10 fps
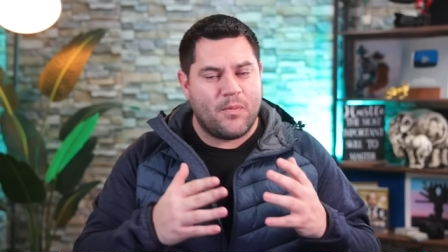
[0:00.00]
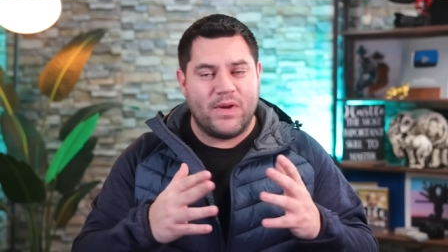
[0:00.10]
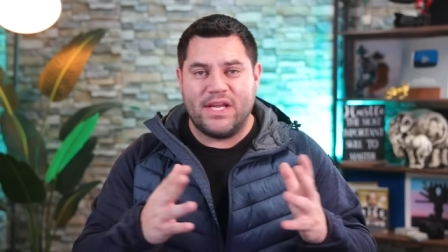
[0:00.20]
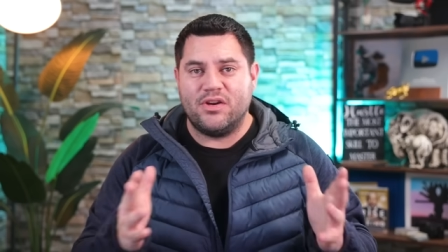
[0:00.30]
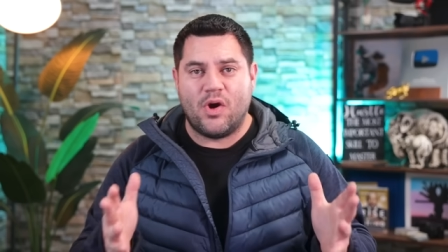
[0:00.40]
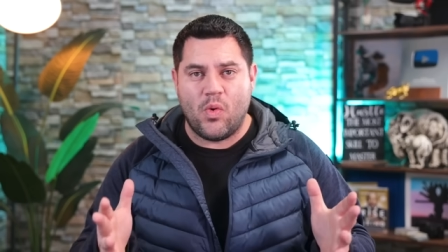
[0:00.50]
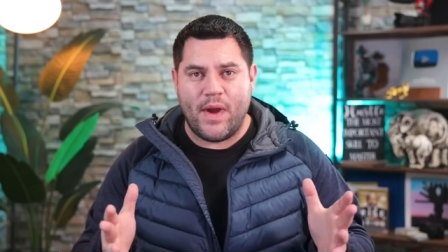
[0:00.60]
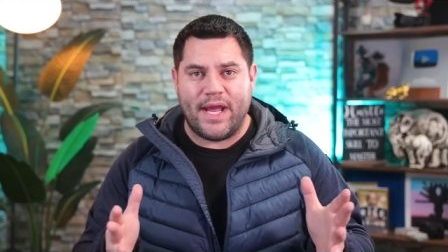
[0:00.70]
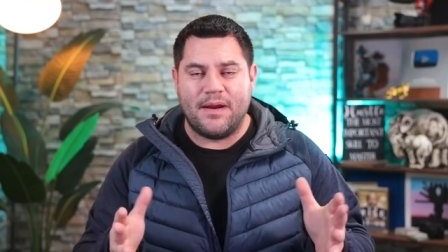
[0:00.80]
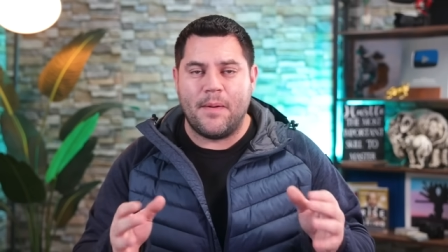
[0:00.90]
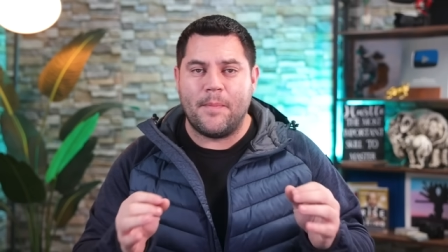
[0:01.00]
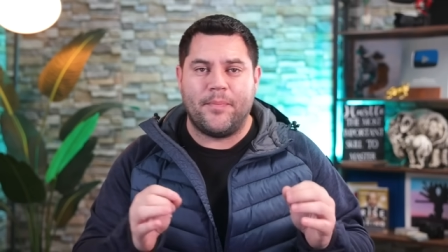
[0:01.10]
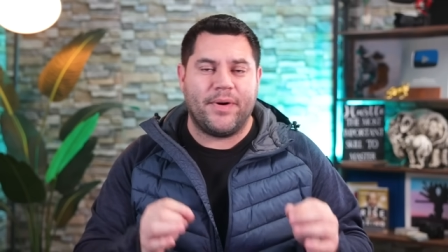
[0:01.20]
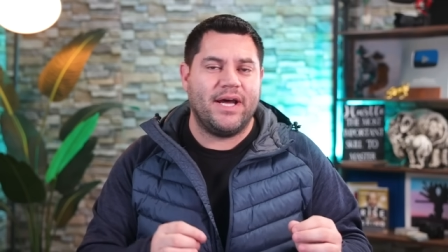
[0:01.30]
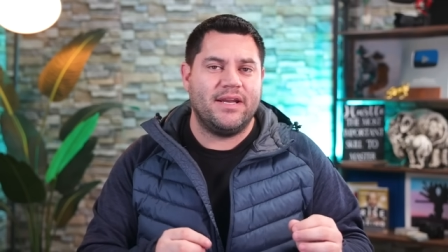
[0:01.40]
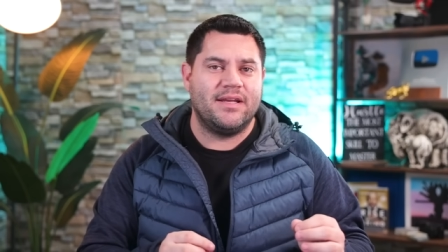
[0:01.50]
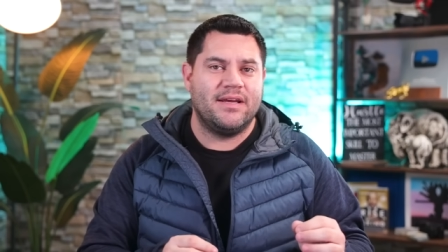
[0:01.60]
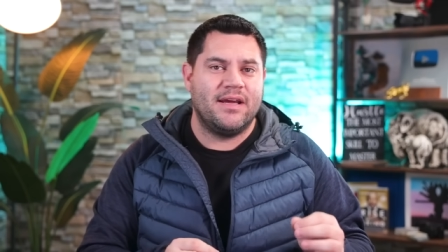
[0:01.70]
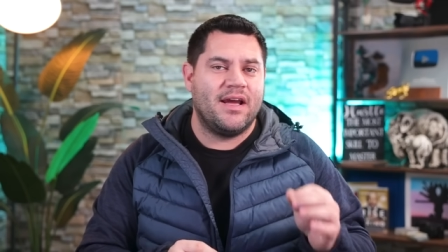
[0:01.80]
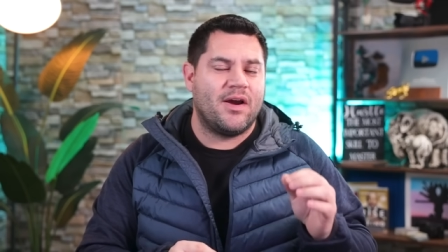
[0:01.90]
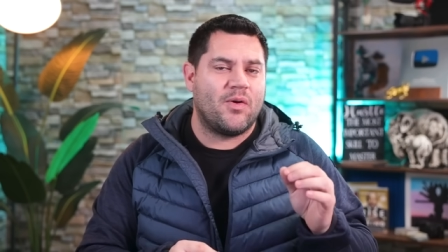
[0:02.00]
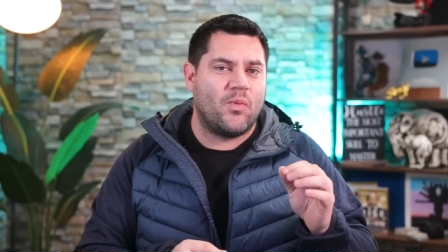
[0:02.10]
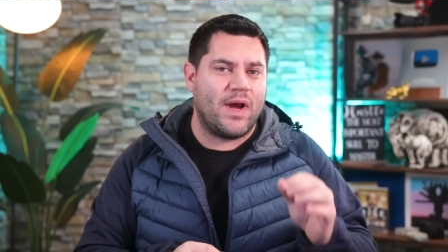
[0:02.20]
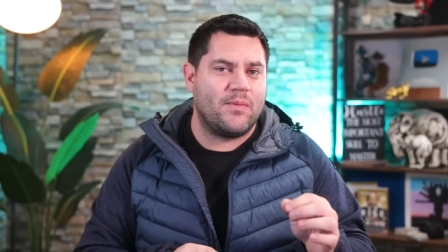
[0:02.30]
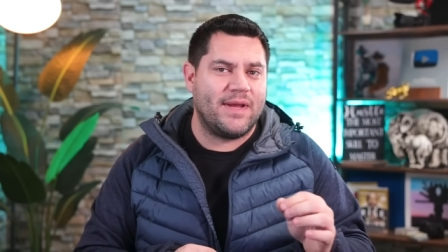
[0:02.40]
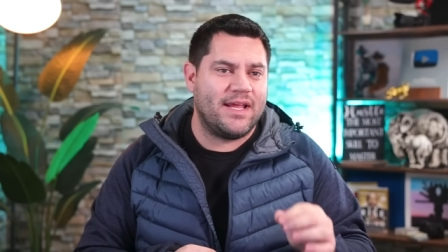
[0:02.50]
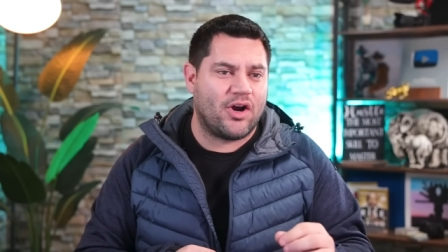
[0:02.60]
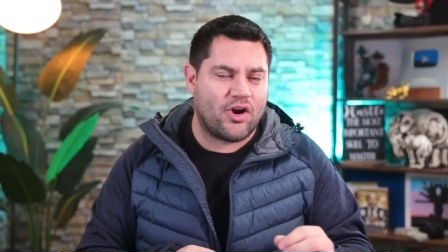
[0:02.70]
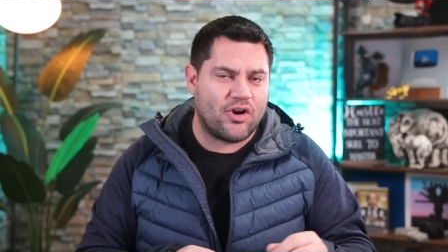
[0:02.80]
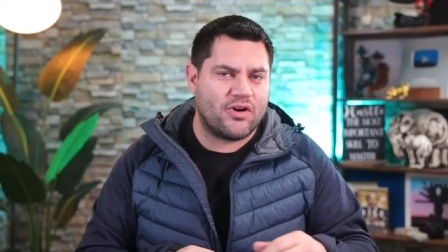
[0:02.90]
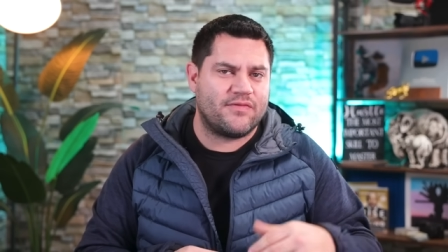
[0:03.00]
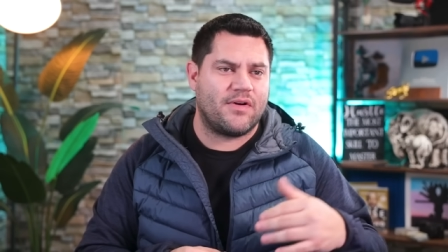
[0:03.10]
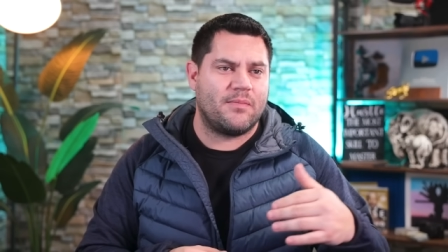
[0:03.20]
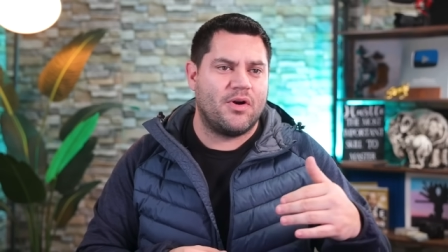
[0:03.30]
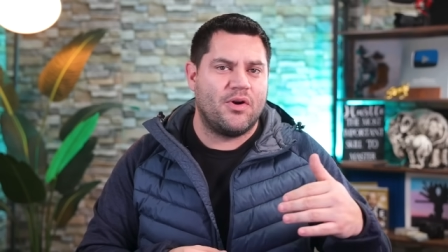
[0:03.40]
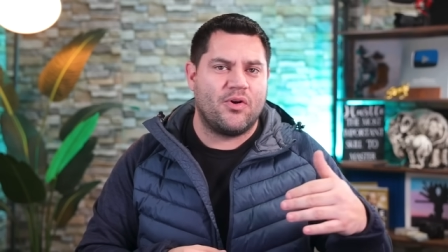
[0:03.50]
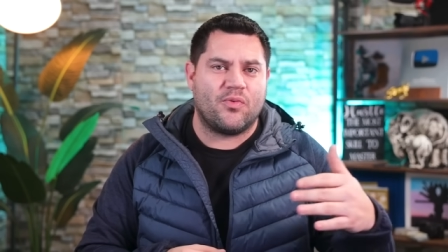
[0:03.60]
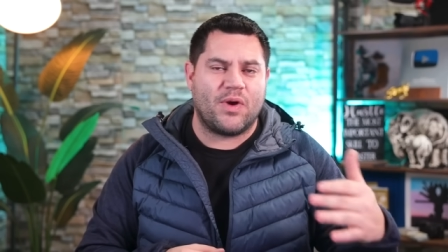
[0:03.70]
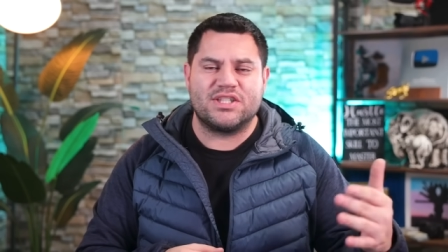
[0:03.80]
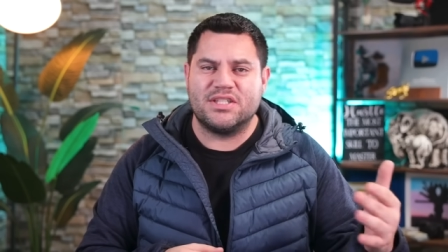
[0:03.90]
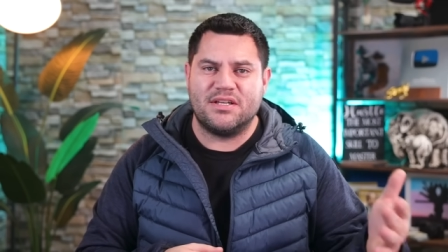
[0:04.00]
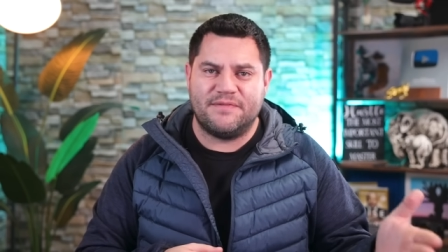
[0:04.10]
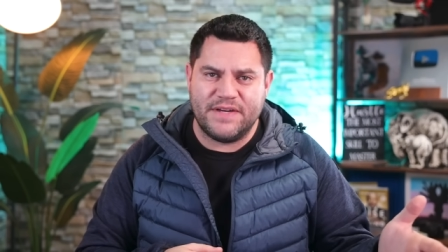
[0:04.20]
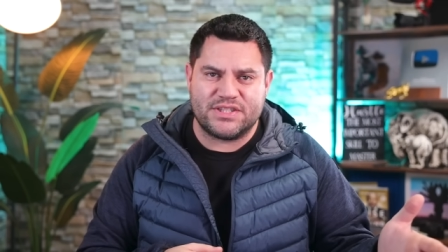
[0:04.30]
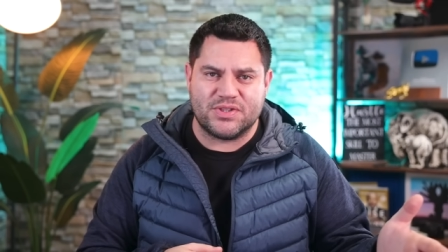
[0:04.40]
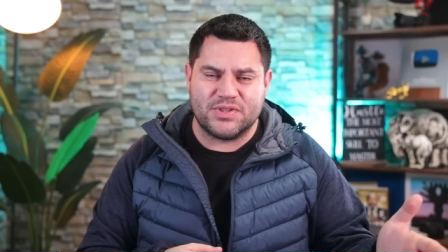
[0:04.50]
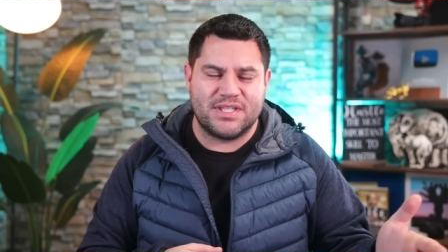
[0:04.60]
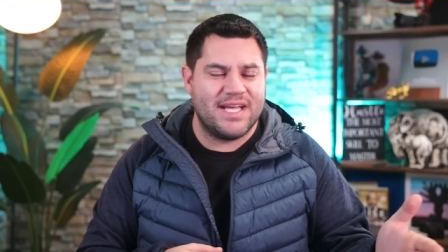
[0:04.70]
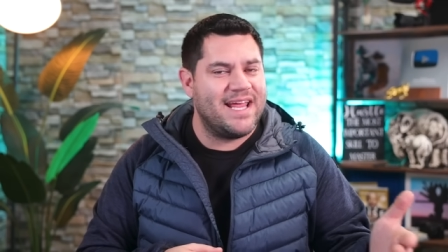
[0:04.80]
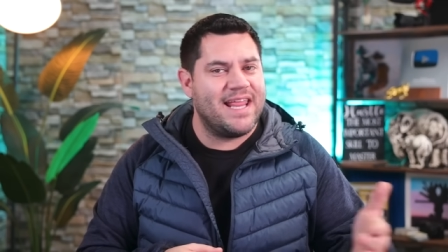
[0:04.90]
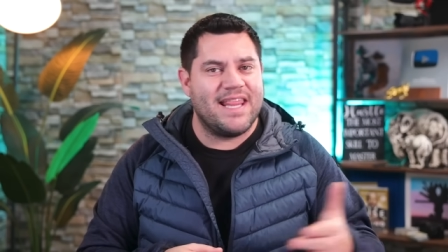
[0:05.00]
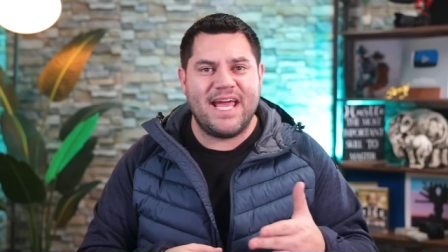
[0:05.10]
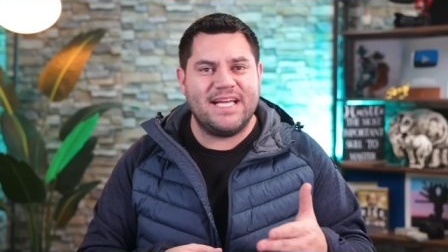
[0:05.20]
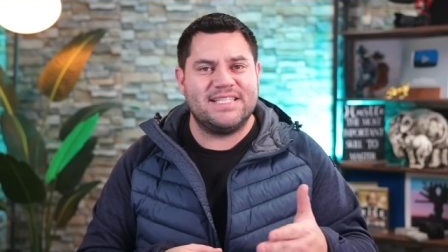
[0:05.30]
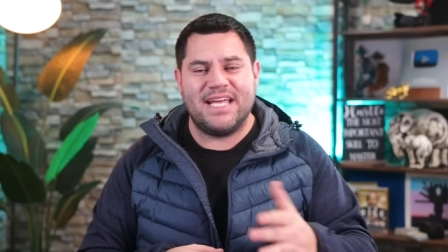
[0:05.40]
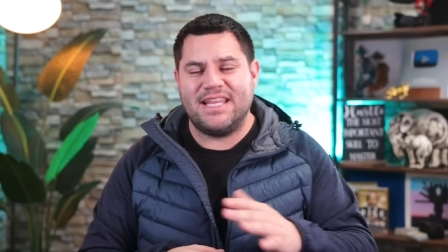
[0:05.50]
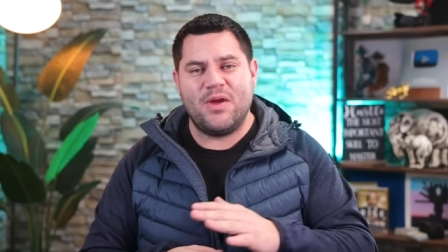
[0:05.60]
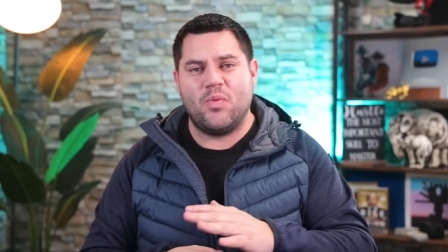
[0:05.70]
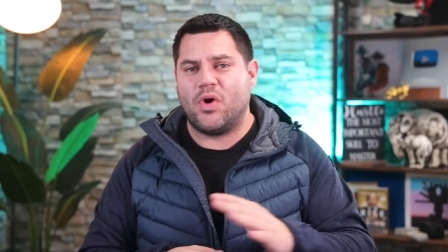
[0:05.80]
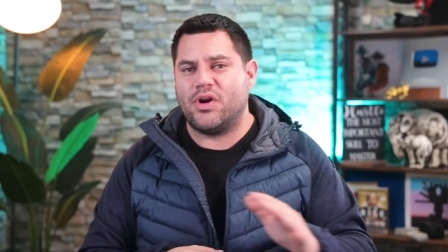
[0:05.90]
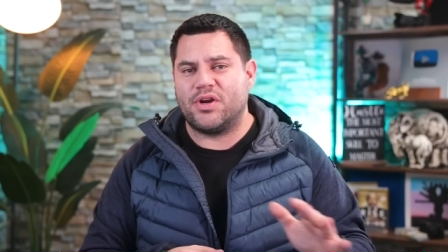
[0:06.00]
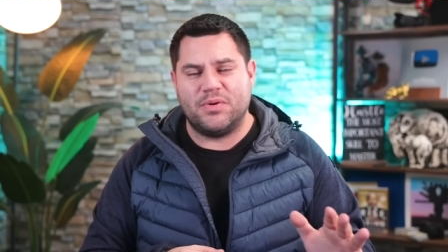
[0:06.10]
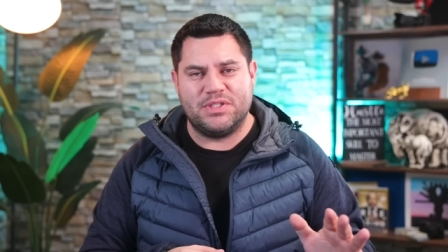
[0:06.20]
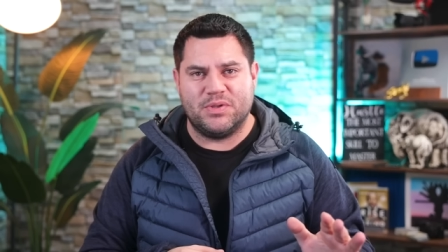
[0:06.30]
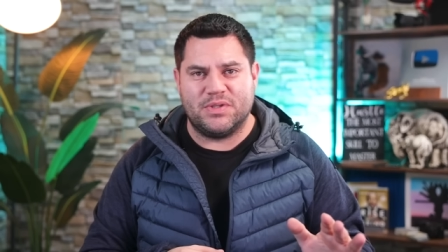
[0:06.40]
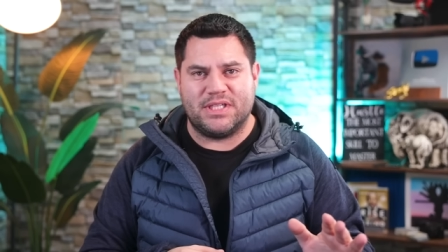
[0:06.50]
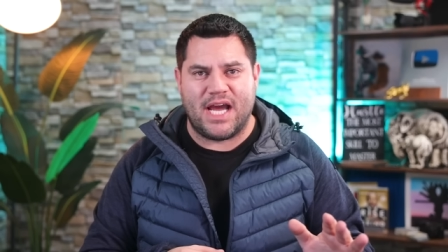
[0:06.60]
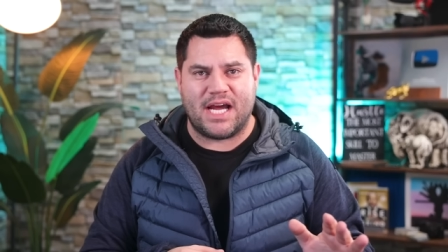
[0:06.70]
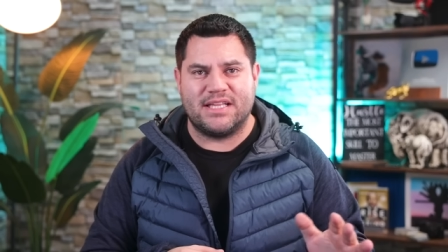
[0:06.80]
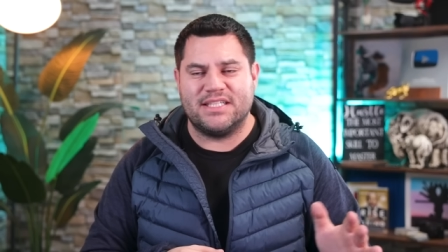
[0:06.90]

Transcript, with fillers: We didn't know when, but when we heard from Russian officials, they said they weren't going to attack.